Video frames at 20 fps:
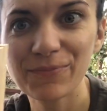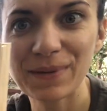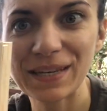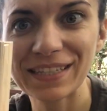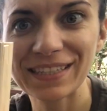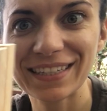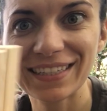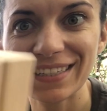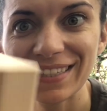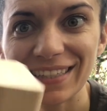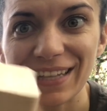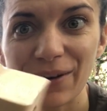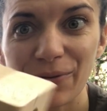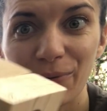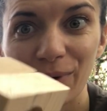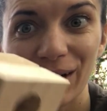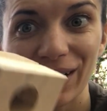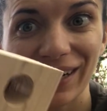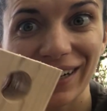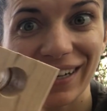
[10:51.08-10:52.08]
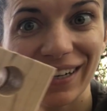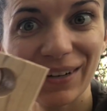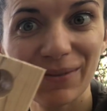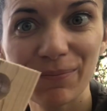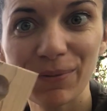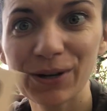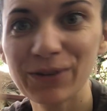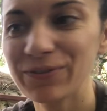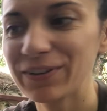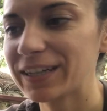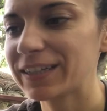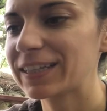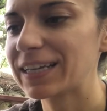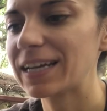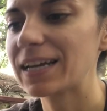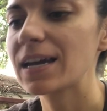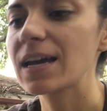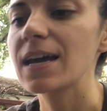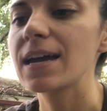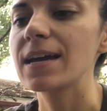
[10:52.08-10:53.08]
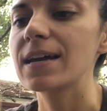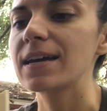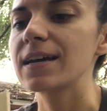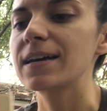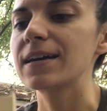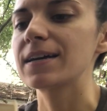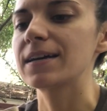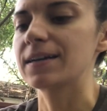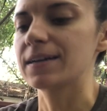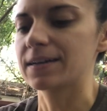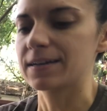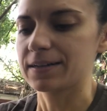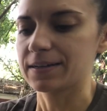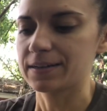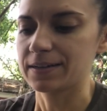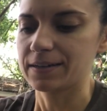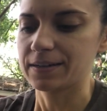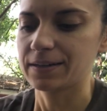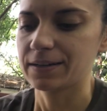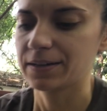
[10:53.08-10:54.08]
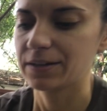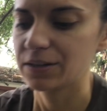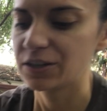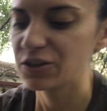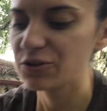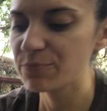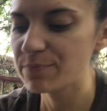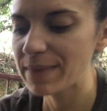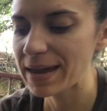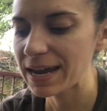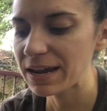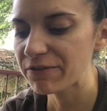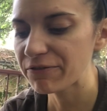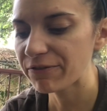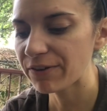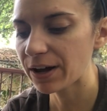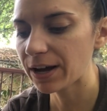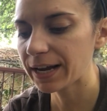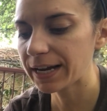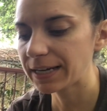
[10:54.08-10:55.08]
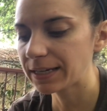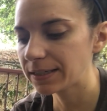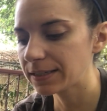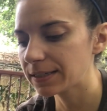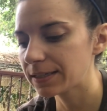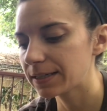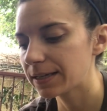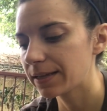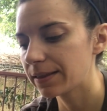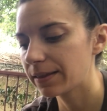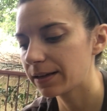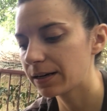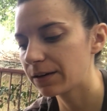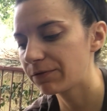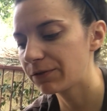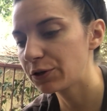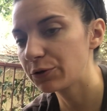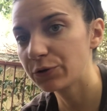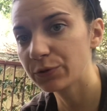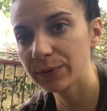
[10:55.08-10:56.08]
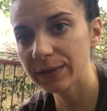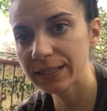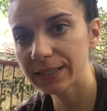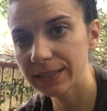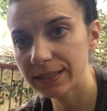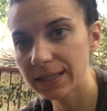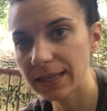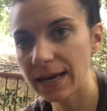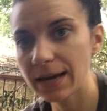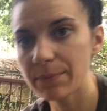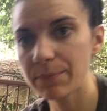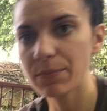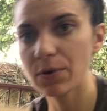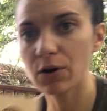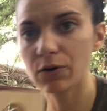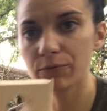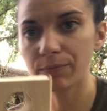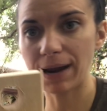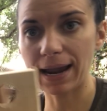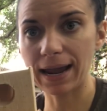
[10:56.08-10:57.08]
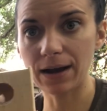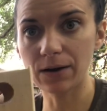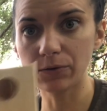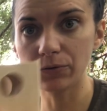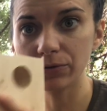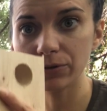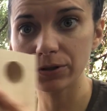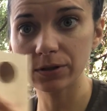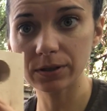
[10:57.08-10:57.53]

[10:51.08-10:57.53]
pieces that work perfectly. You may find that if you twist them around,